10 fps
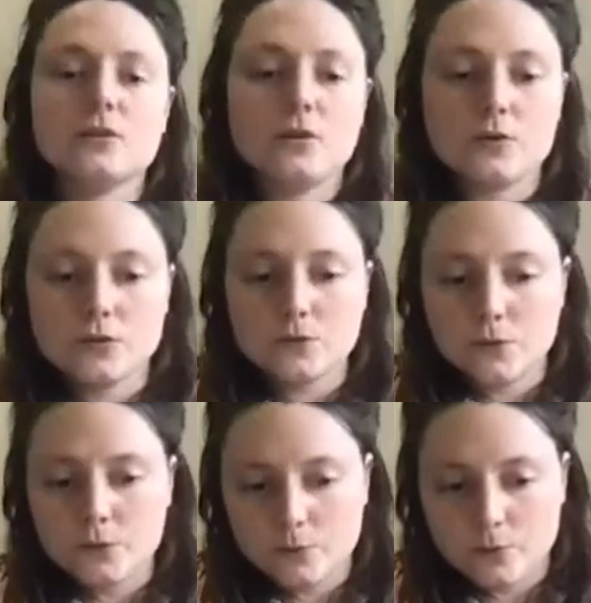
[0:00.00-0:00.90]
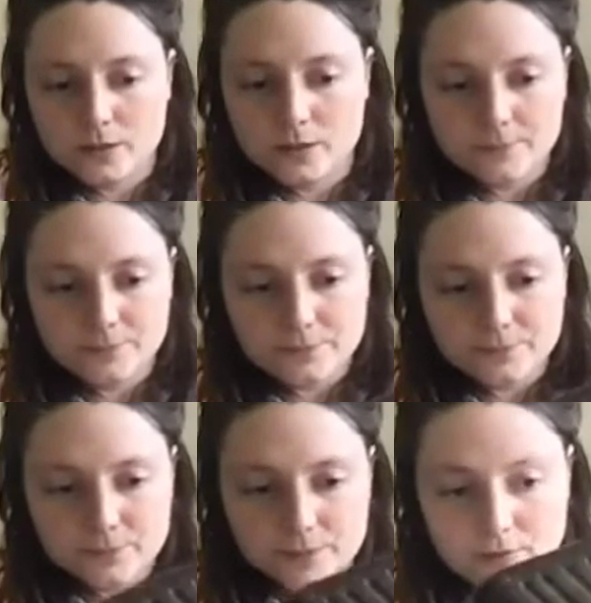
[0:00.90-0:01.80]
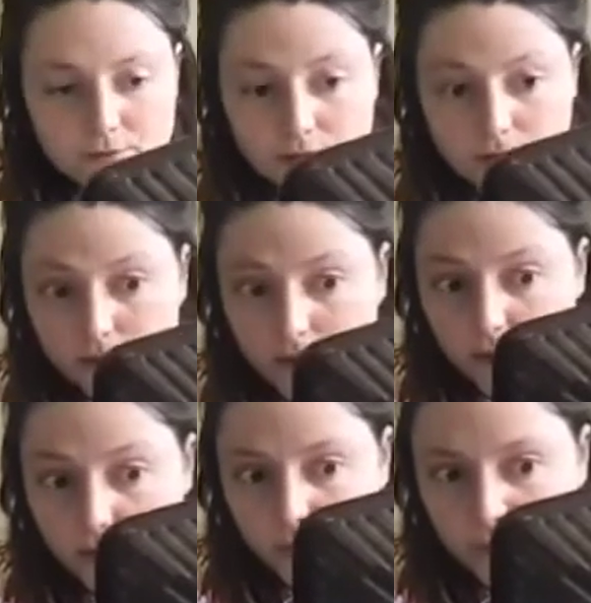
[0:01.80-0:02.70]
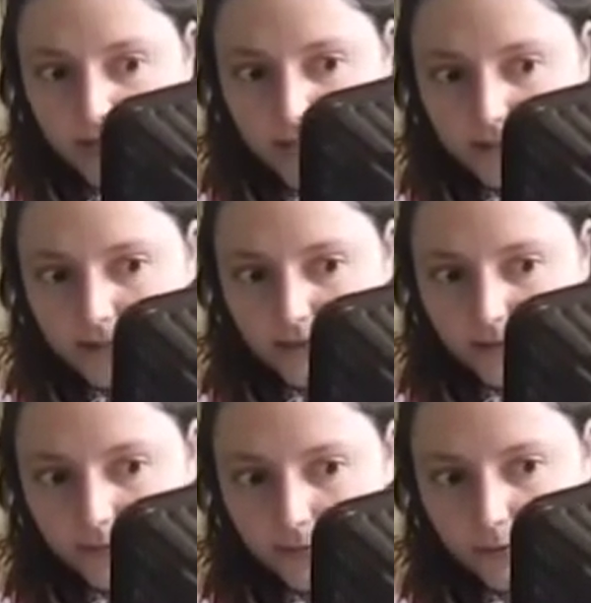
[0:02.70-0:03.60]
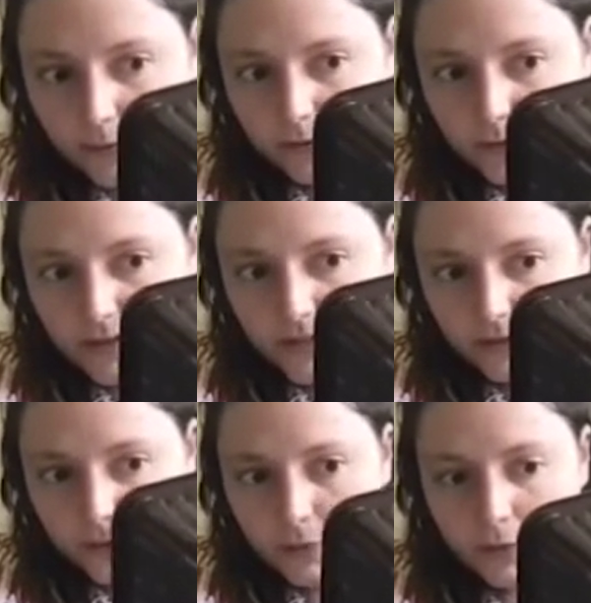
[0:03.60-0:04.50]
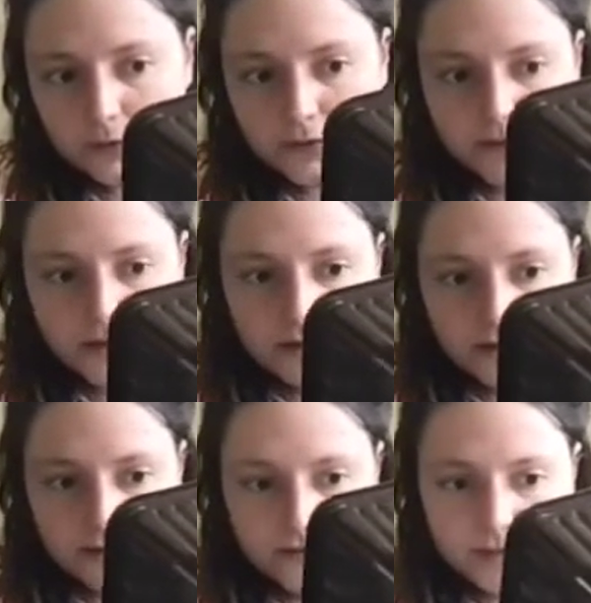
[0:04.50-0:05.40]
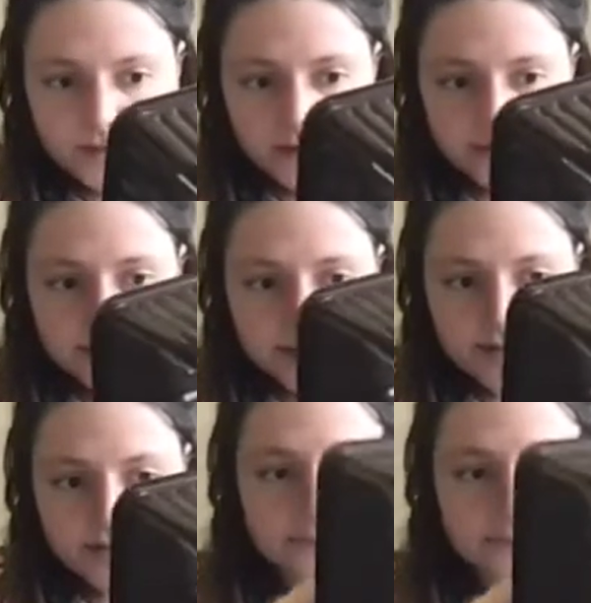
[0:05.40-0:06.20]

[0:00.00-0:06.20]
goes through will then complete the, to seal the mold on the outside.